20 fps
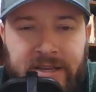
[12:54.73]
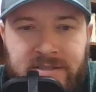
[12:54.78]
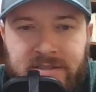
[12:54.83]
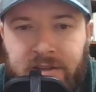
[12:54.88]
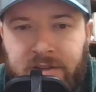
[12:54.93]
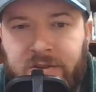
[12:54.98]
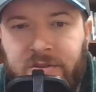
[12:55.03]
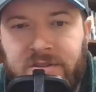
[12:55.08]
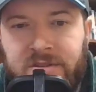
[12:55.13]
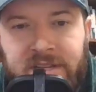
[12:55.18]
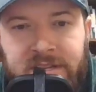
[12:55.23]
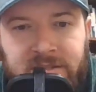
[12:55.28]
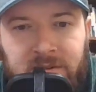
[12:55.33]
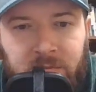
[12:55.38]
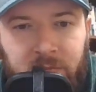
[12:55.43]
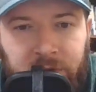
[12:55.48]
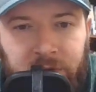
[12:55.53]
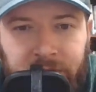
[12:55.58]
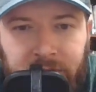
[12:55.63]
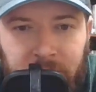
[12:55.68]
this, then you'll see
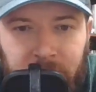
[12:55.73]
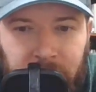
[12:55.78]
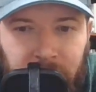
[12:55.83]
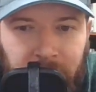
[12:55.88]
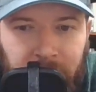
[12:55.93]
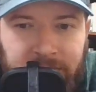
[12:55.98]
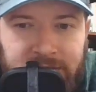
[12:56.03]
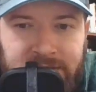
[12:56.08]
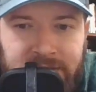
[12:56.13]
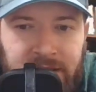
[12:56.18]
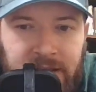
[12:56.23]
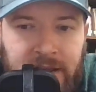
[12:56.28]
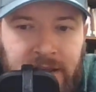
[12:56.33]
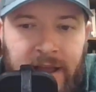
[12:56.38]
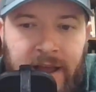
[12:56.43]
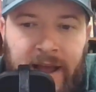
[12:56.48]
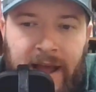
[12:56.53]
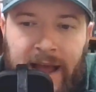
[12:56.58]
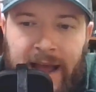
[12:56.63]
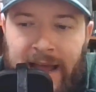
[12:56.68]
some really good points,
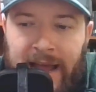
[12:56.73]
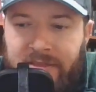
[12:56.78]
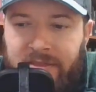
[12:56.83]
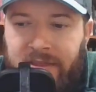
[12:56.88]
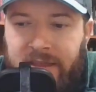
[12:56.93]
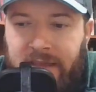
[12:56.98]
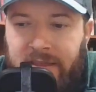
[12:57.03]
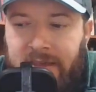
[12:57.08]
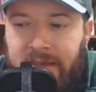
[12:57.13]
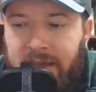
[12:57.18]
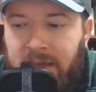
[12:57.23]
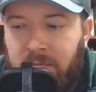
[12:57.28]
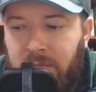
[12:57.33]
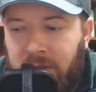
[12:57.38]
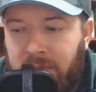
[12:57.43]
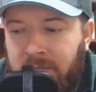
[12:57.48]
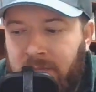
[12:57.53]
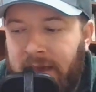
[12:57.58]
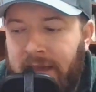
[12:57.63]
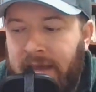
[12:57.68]
I think, that can
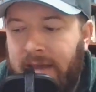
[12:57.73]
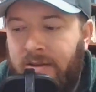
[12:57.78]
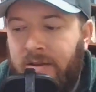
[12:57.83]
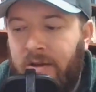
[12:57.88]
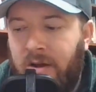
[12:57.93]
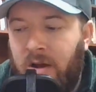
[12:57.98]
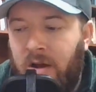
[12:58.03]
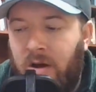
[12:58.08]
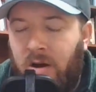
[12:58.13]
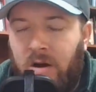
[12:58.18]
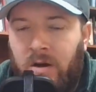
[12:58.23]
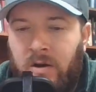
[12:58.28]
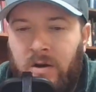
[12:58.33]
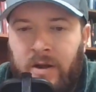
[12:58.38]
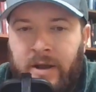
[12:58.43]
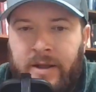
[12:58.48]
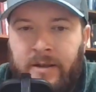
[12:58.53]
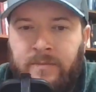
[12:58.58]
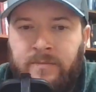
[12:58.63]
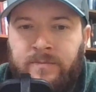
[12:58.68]
be made
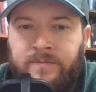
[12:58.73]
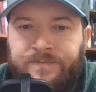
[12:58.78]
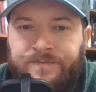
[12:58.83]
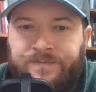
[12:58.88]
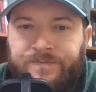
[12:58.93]
on